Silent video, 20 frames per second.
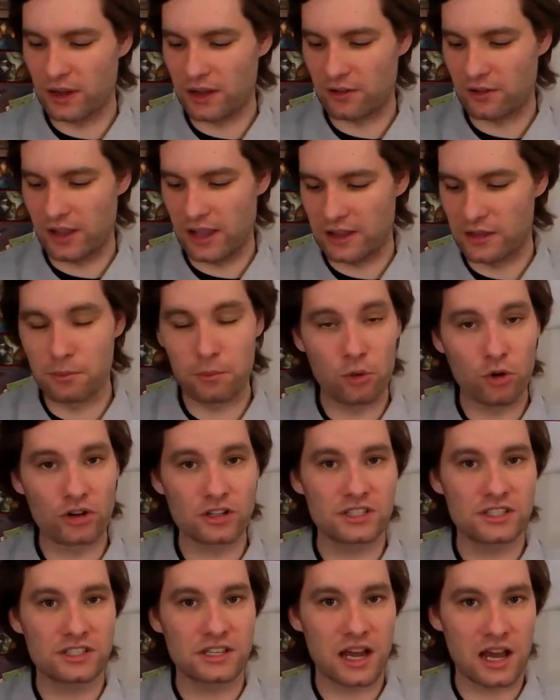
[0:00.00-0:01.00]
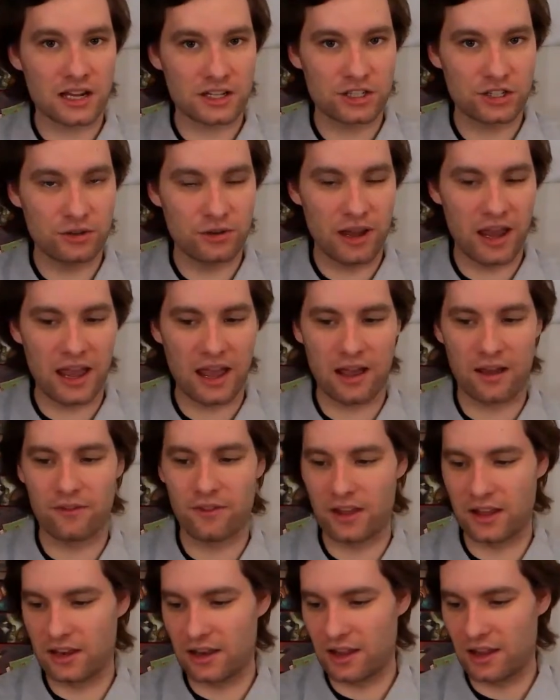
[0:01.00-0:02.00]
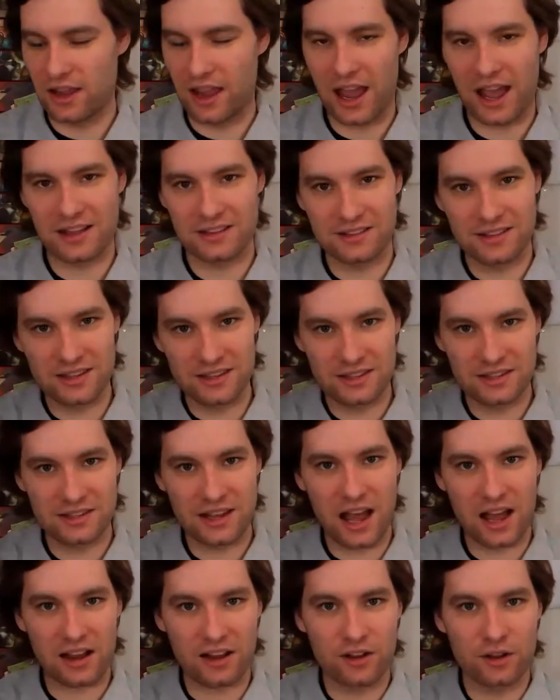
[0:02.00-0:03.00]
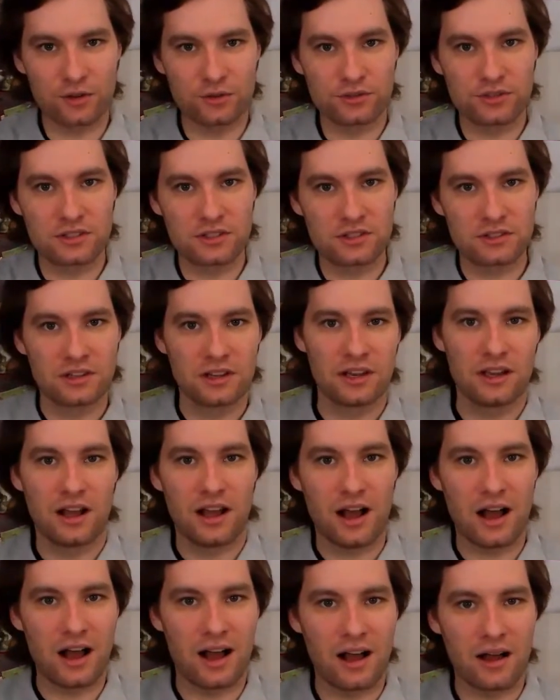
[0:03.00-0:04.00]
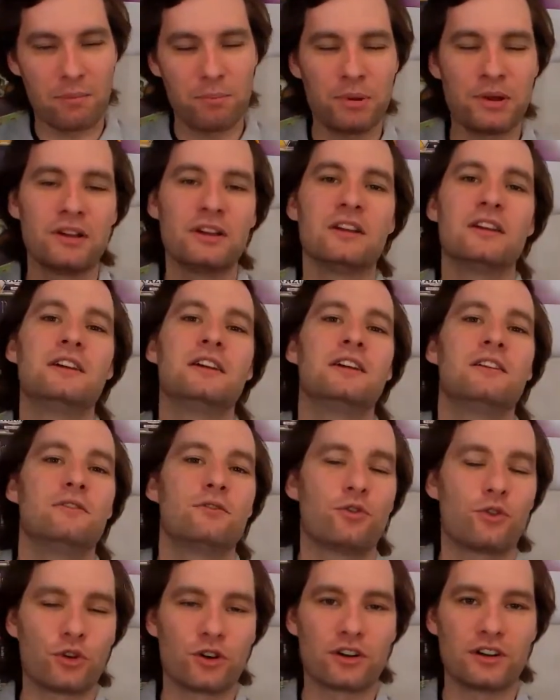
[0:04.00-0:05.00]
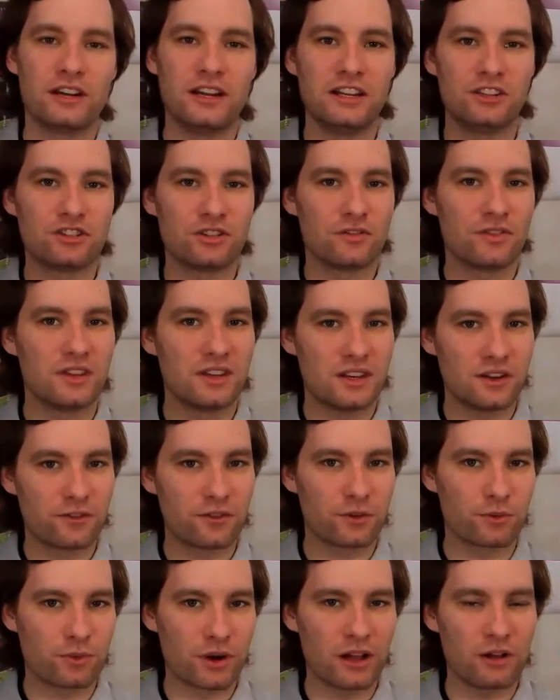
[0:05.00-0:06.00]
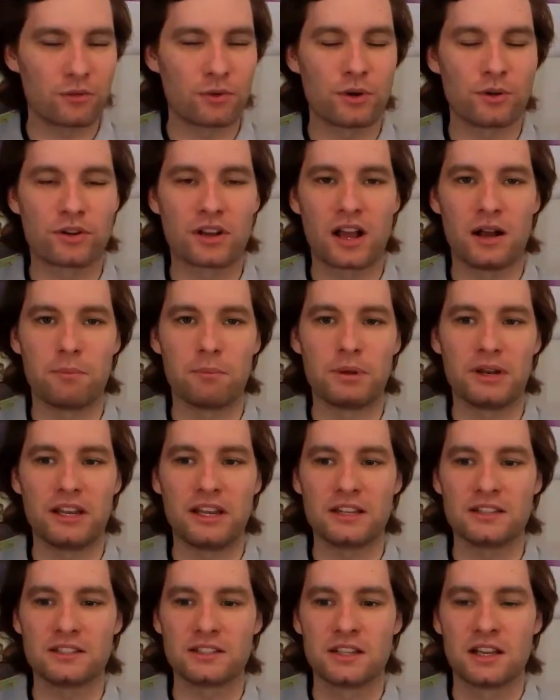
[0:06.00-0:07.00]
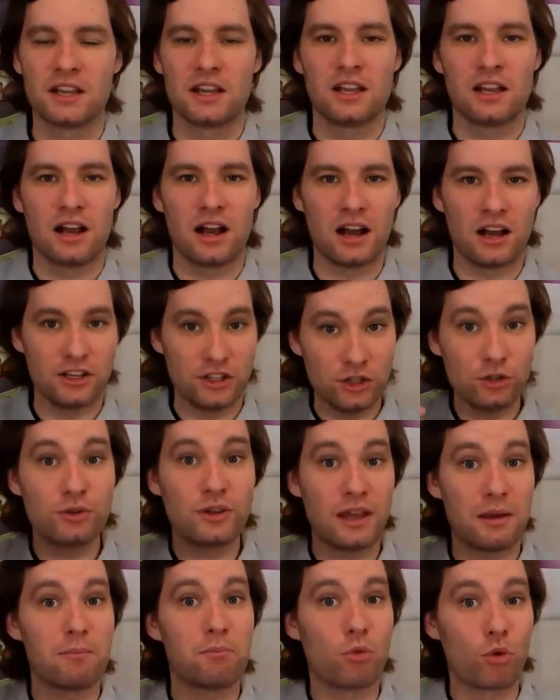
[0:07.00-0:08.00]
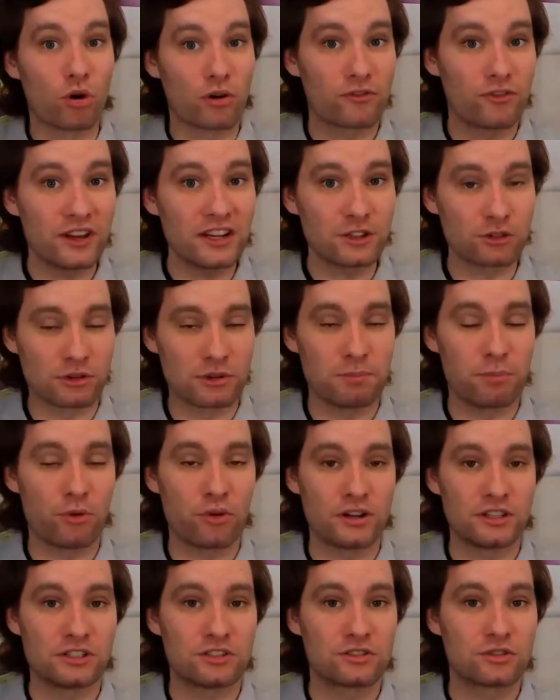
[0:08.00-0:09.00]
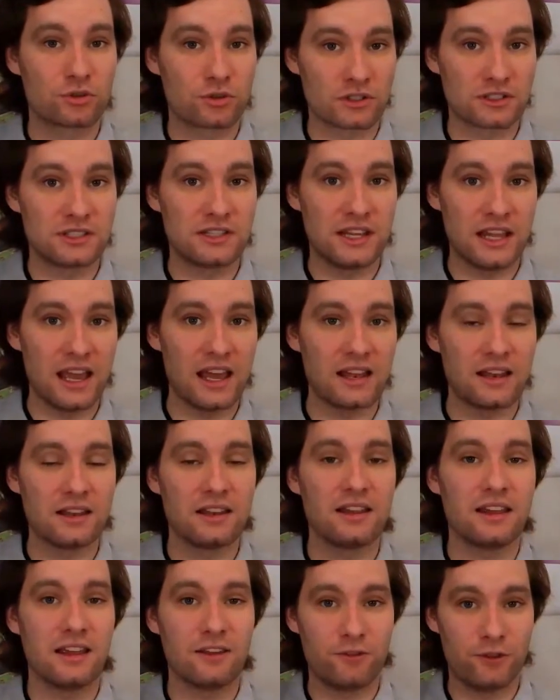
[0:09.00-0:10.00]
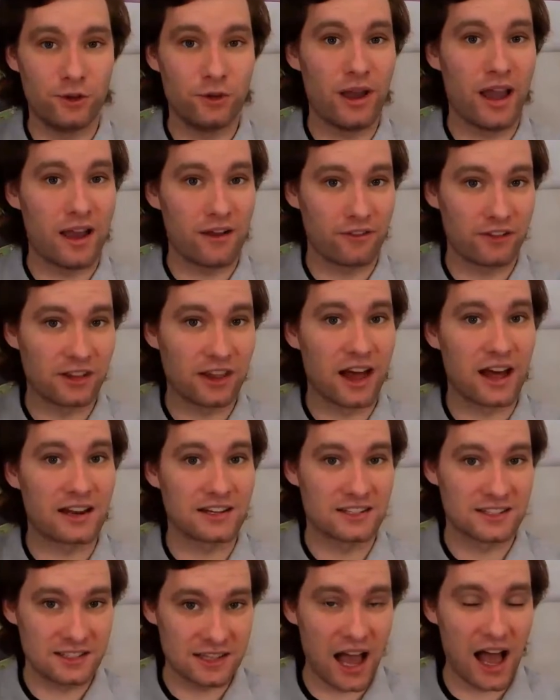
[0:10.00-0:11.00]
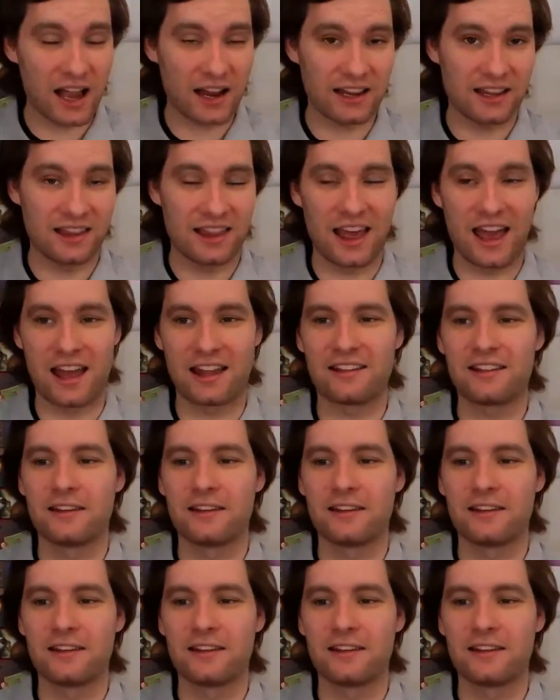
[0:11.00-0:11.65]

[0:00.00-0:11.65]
And the more stocks you have, and as the stock goes up for each of the different railroad companies, you get more victory points towards the end if you have a lot of stock in that.